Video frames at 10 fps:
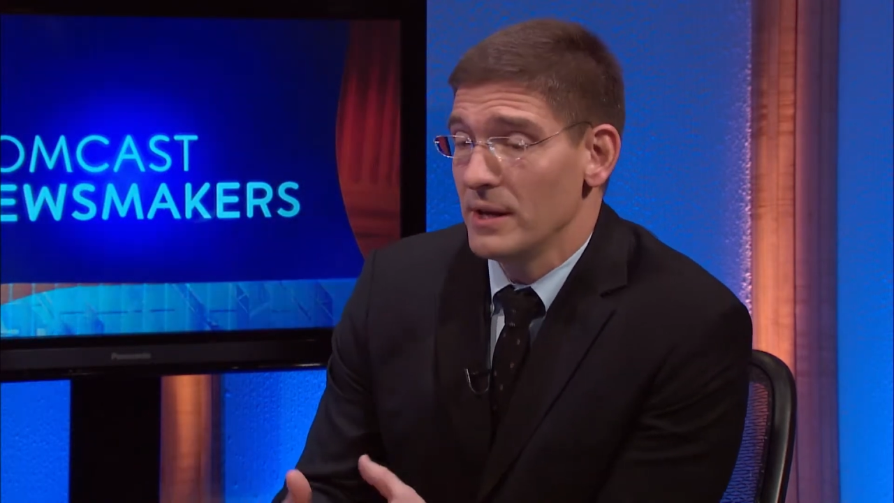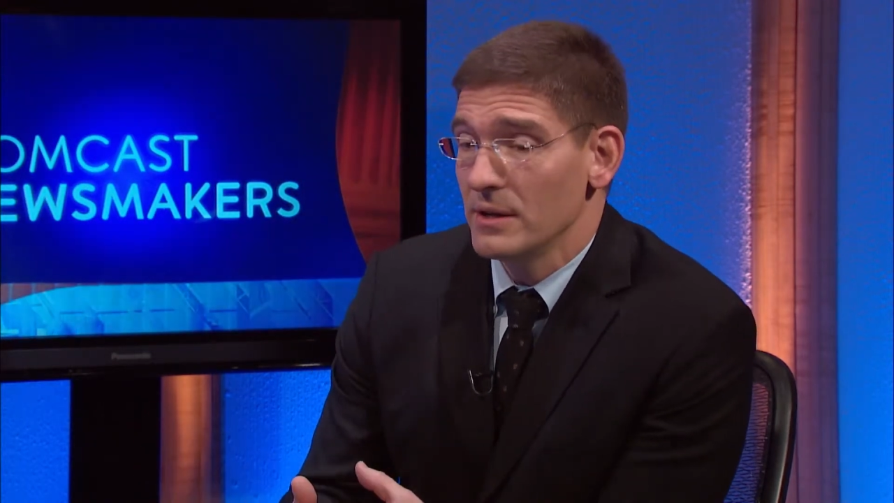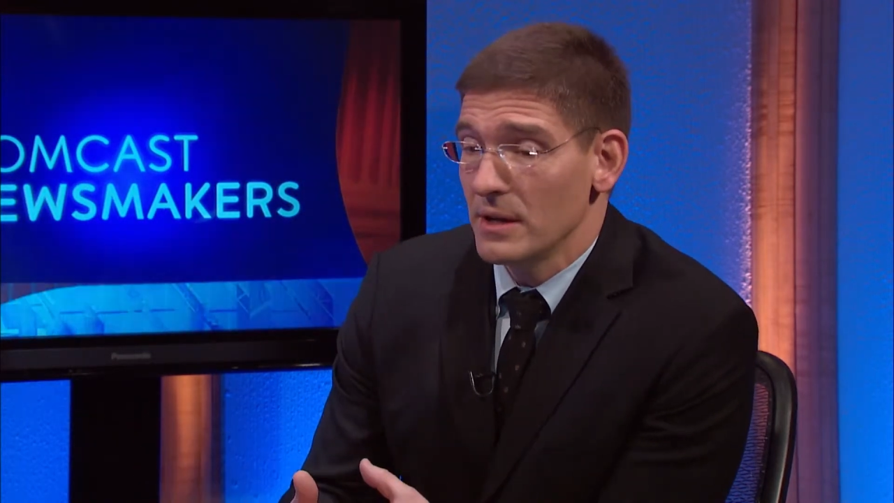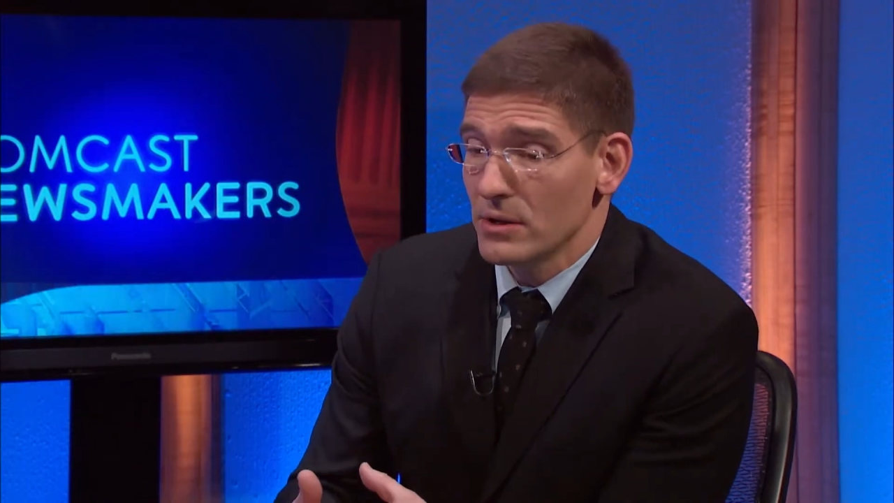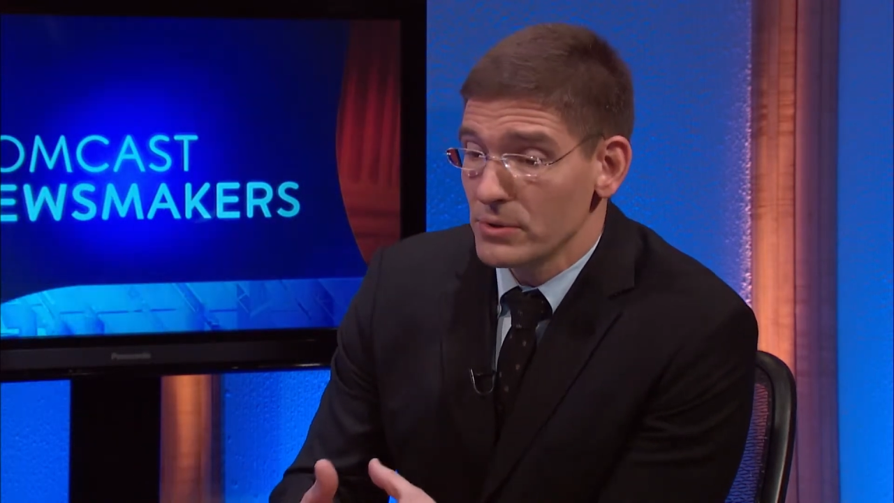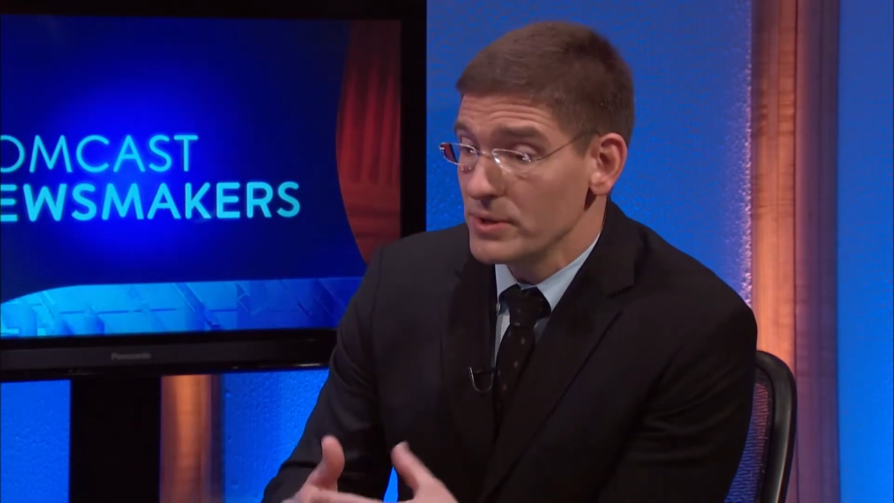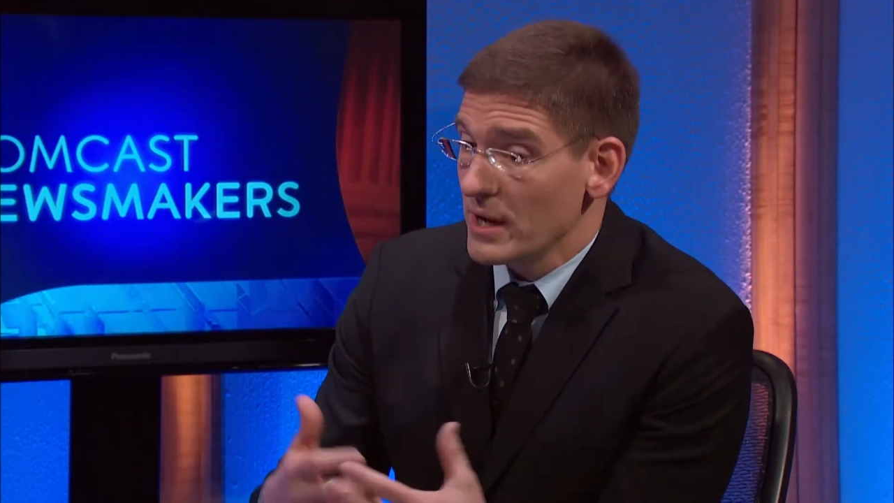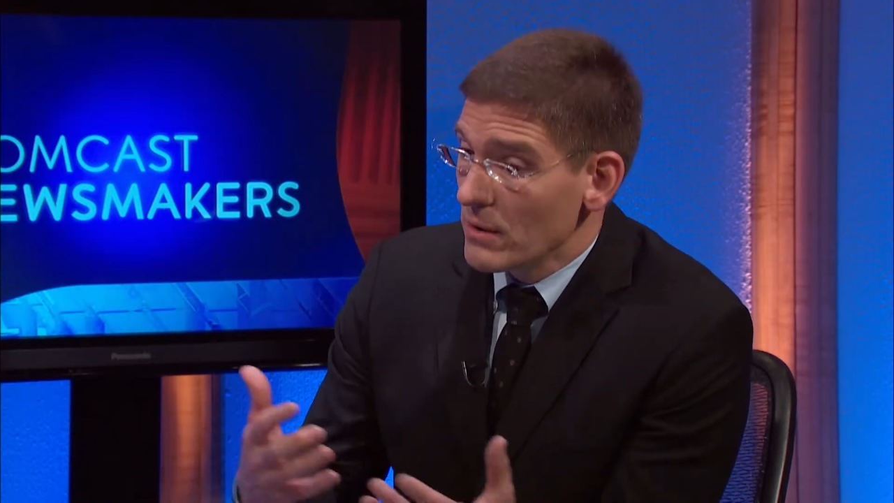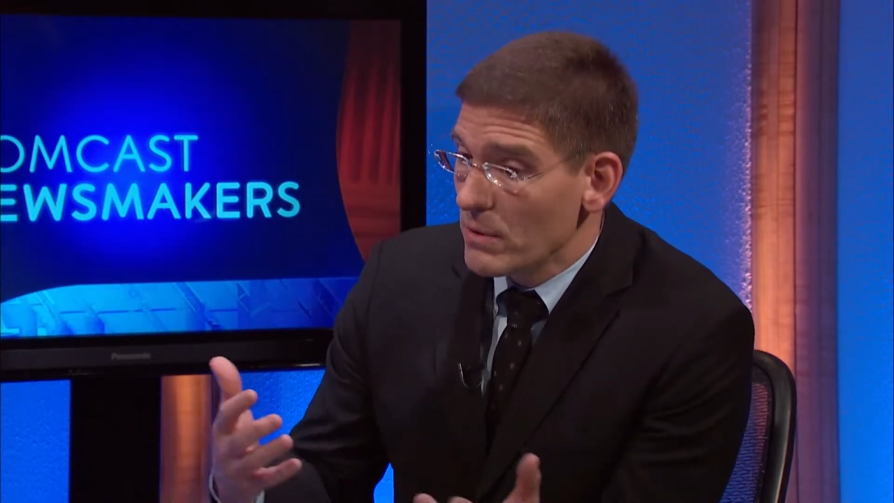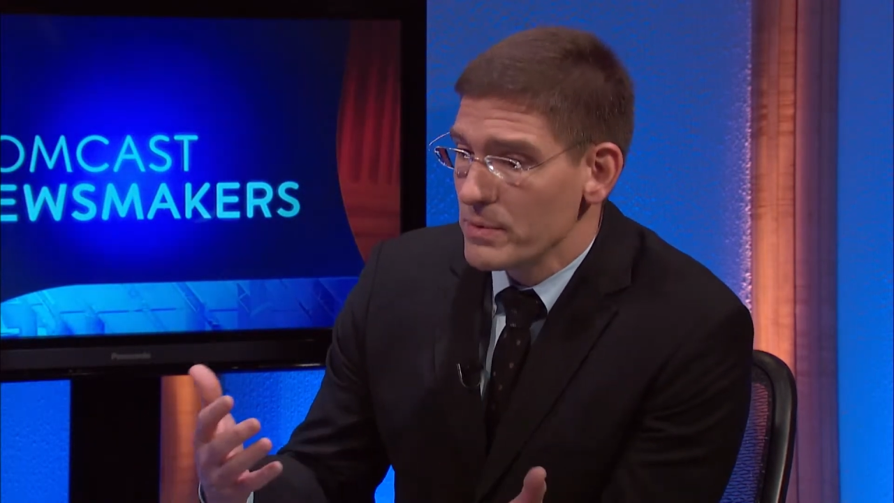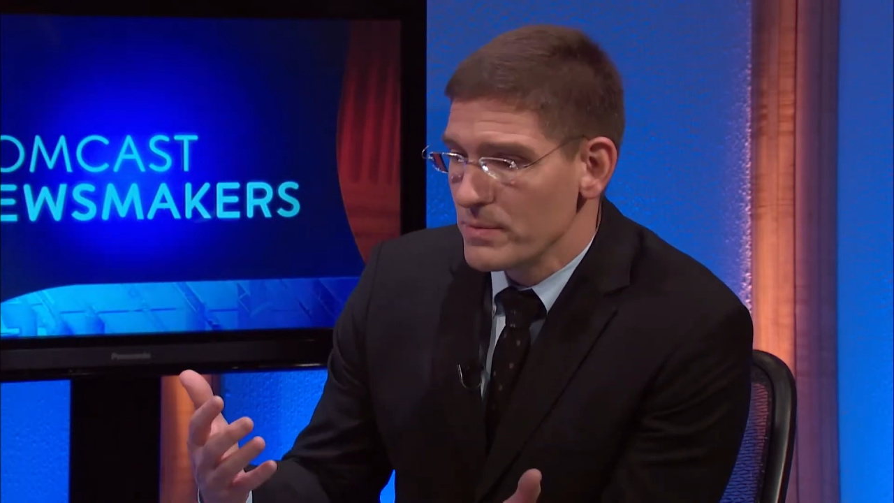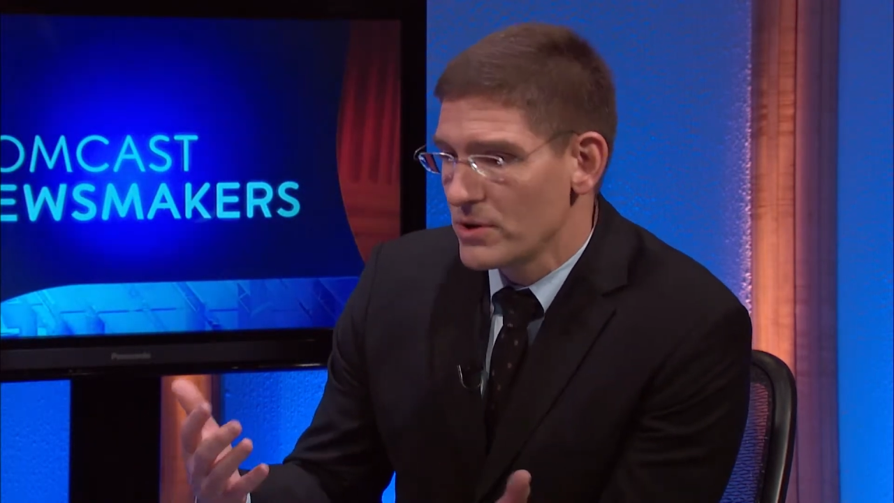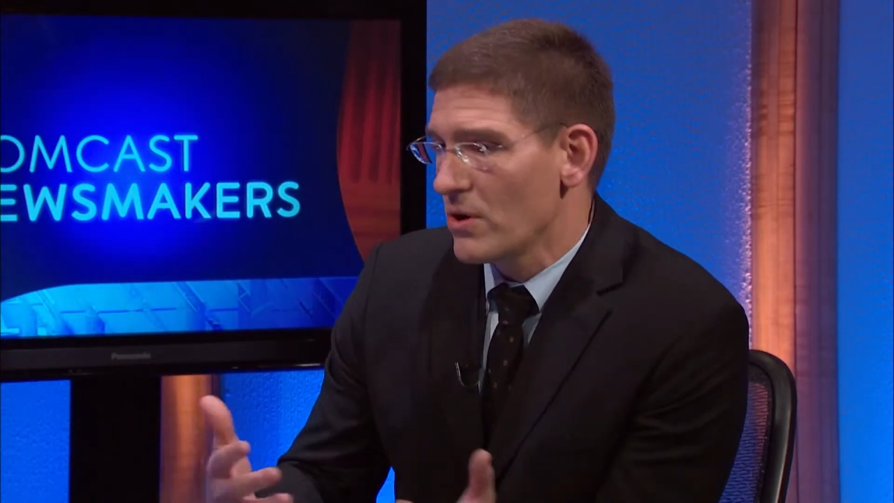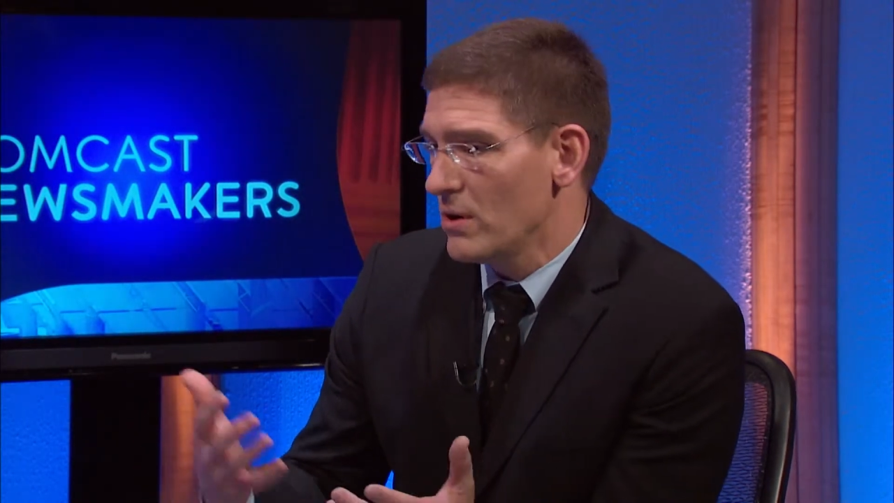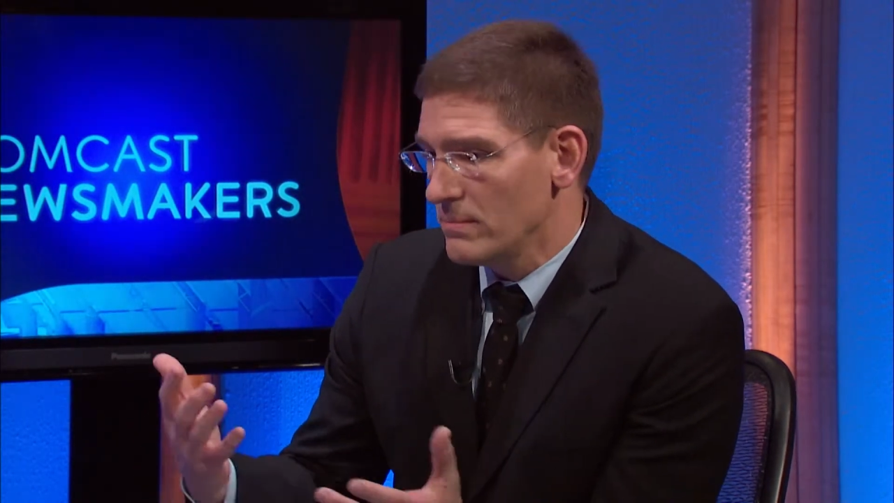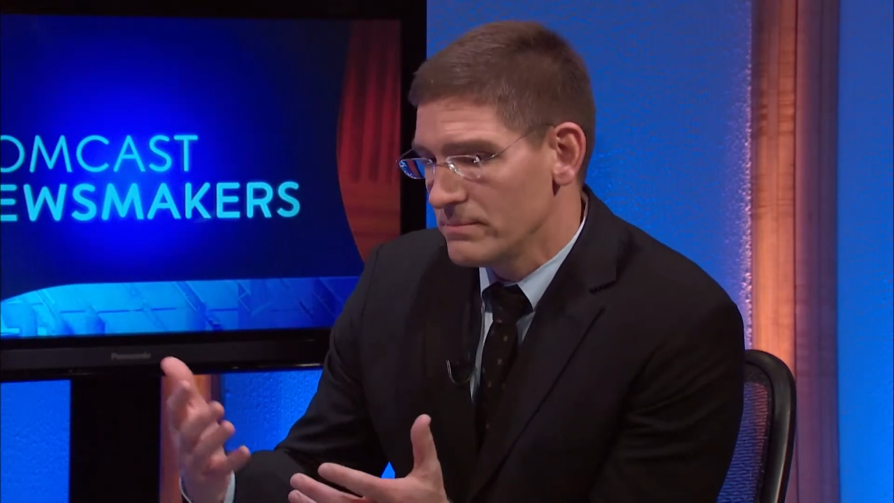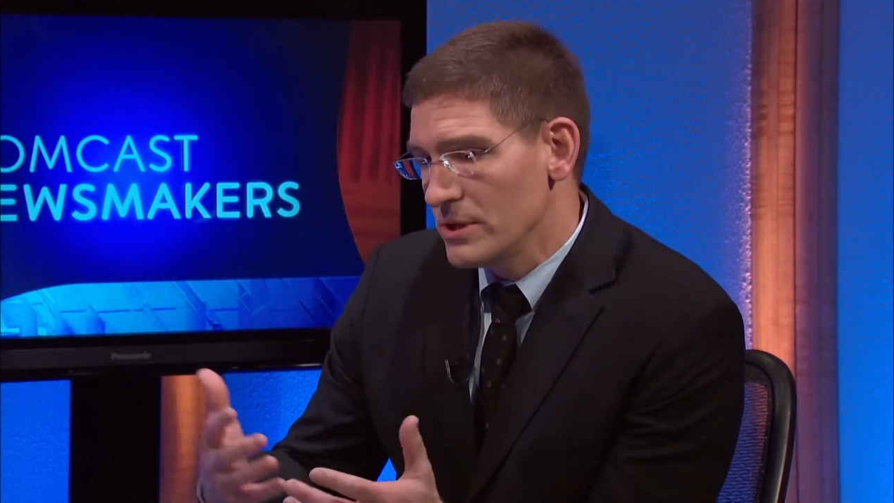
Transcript: and including what we would call,